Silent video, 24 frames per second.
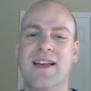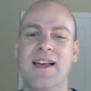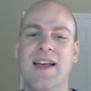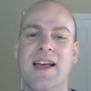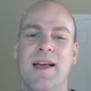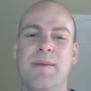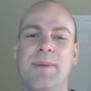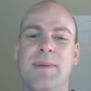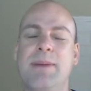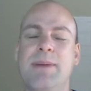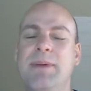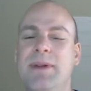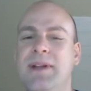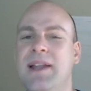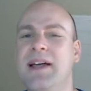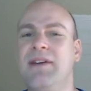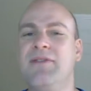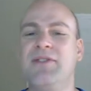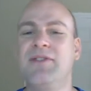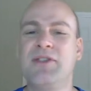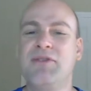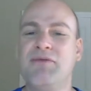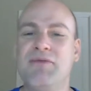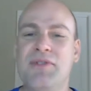People
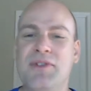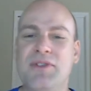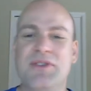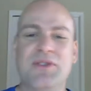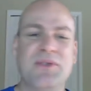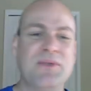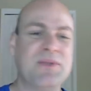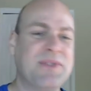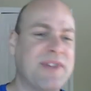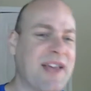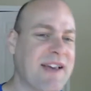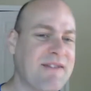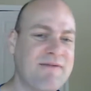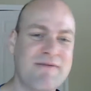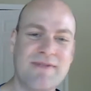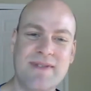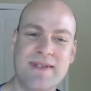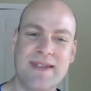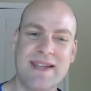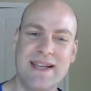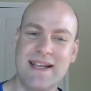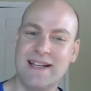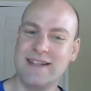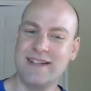love to reduce
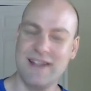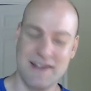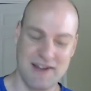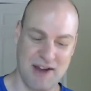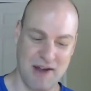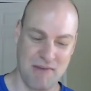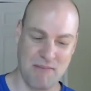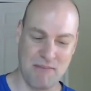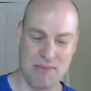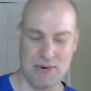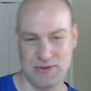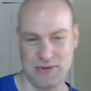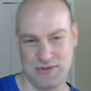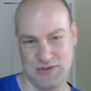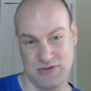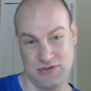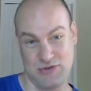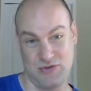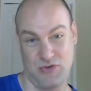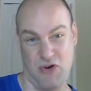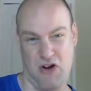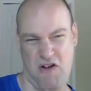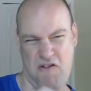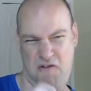everything to numbers and
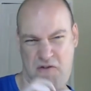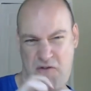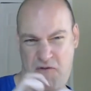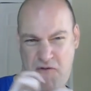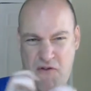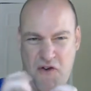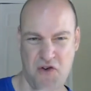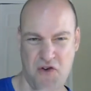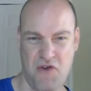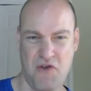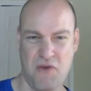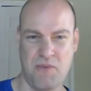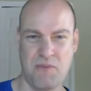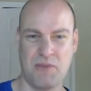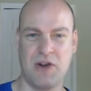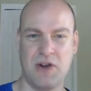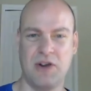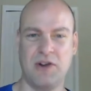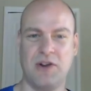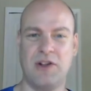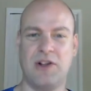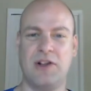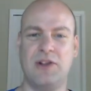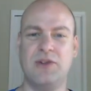draw firm
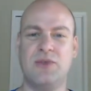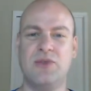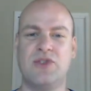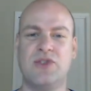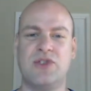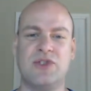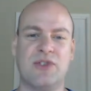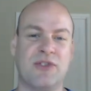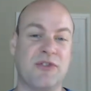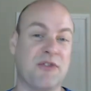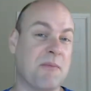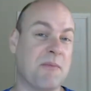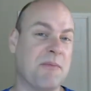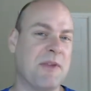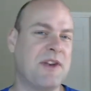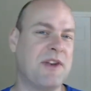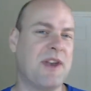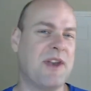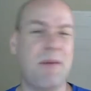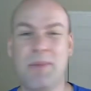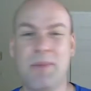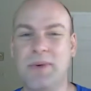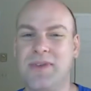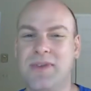conclusions from the
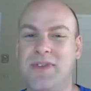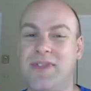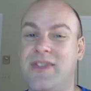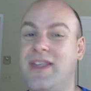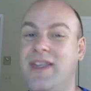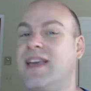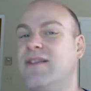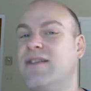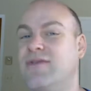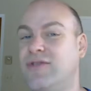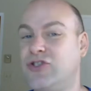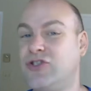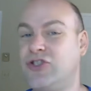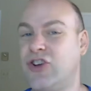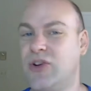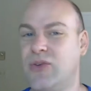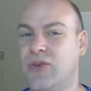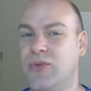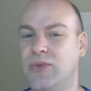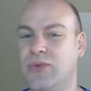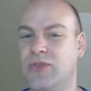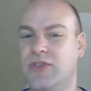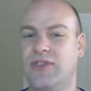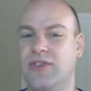numbers they've
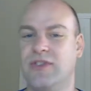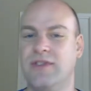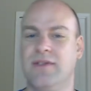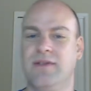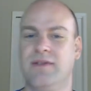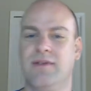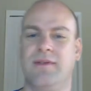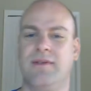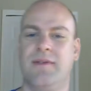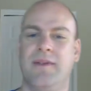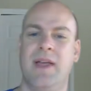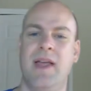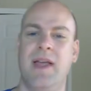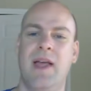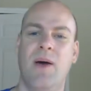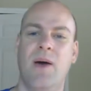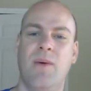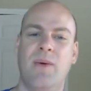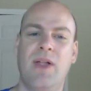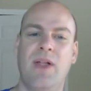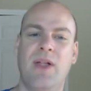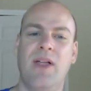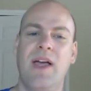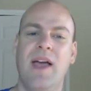chosen.
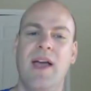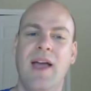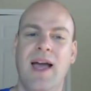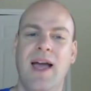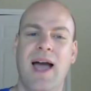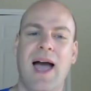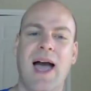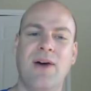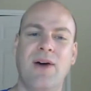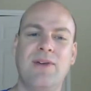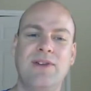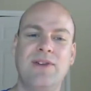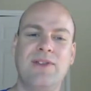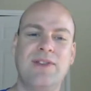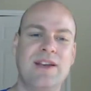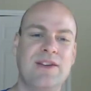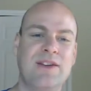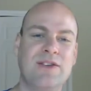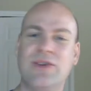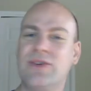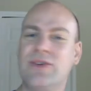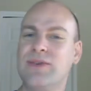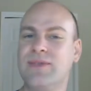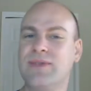Well, how did they
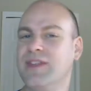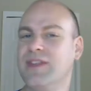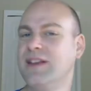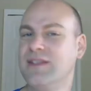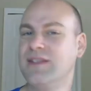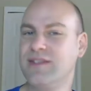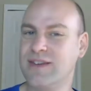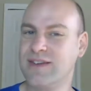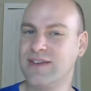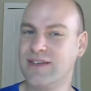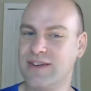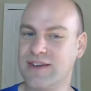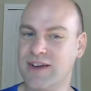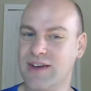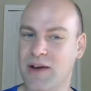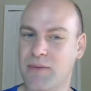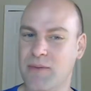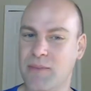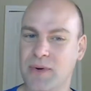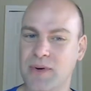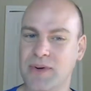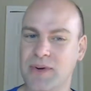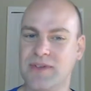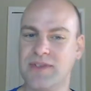turn things into
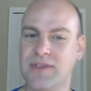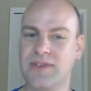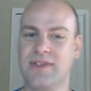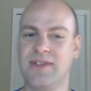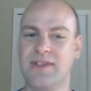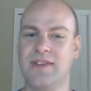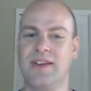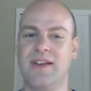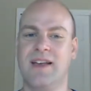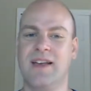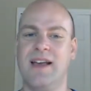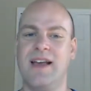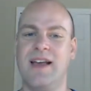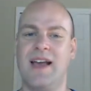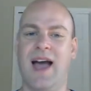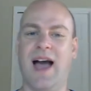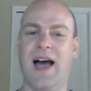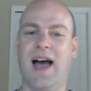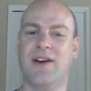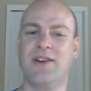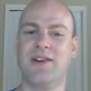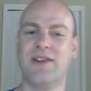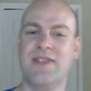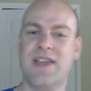numbers?
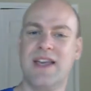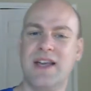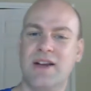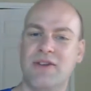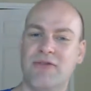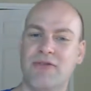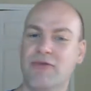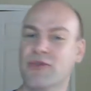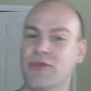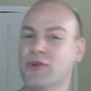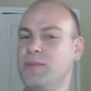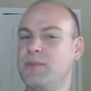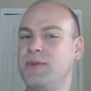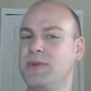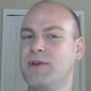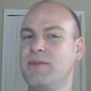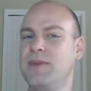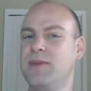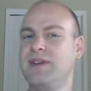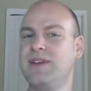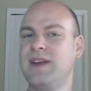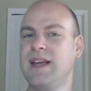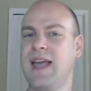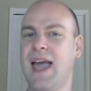How did they group them
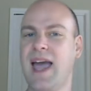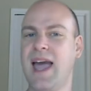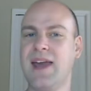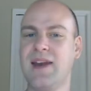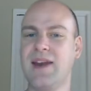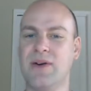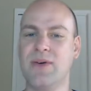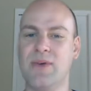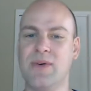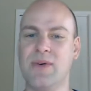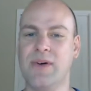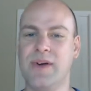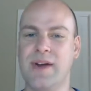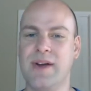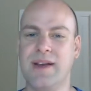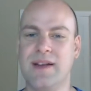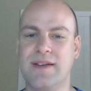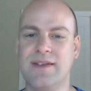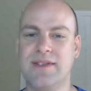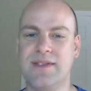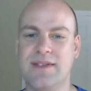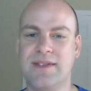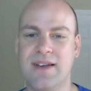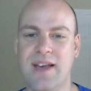into
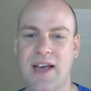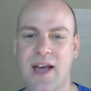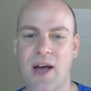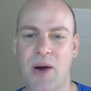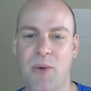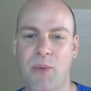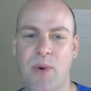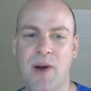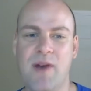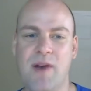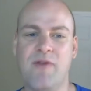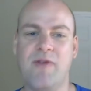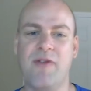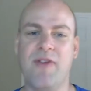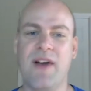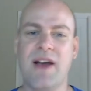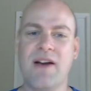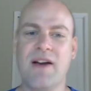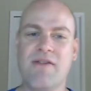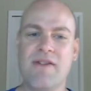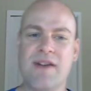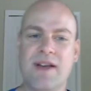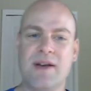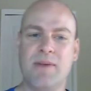categories? What
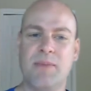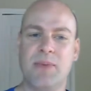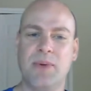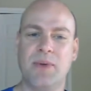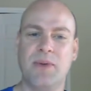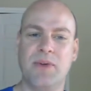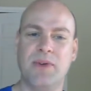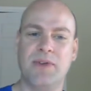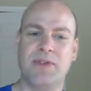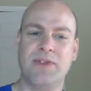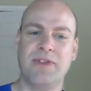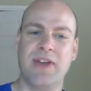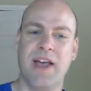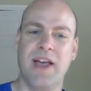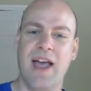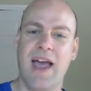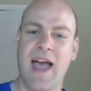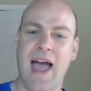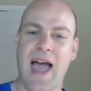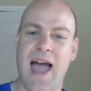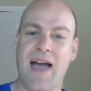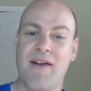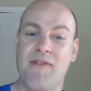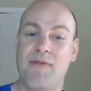variables
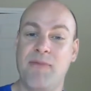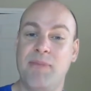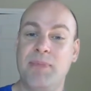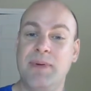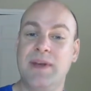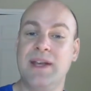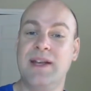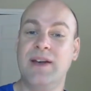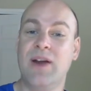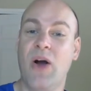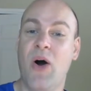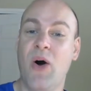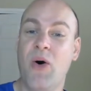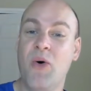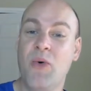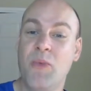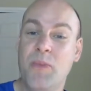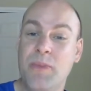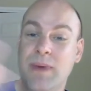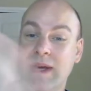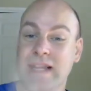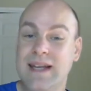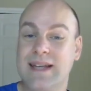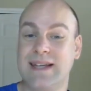have been
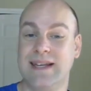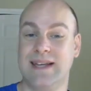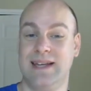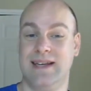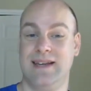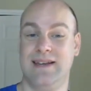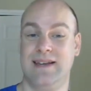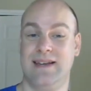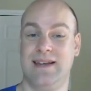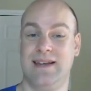omitted?